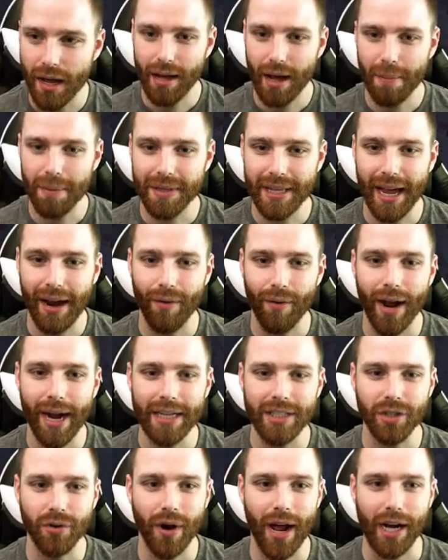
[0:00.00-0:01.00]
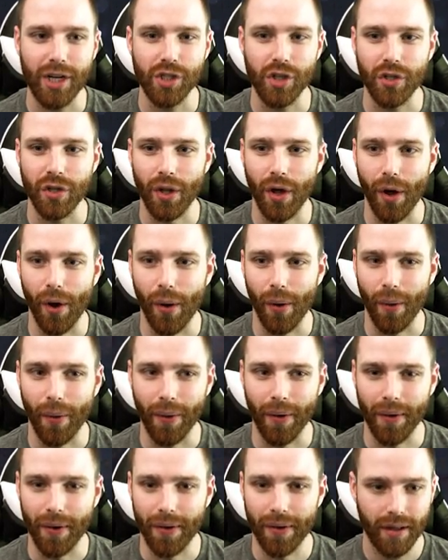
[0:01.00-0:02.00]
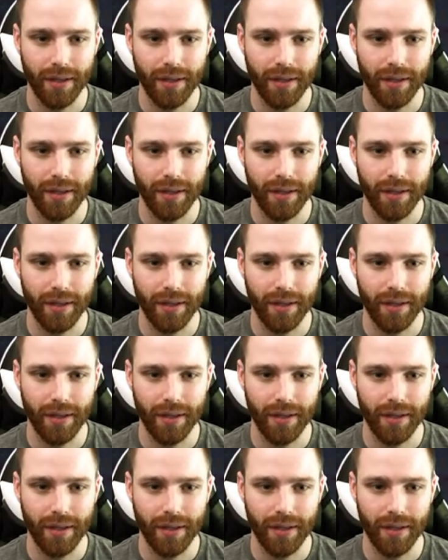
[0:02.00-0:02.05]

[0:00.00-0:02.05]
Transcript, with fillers: How about that right direction though?